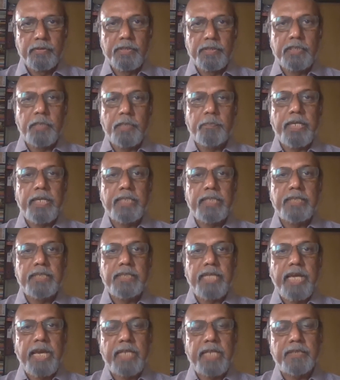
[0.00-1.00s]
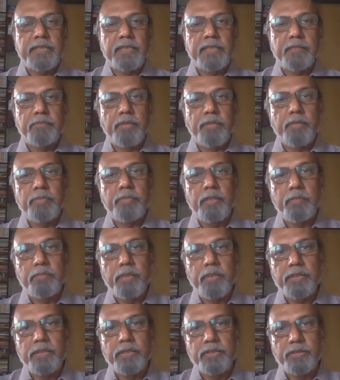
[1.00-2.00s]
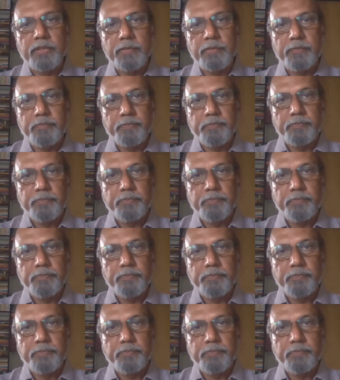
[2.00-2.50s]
Japan's asset bubble burst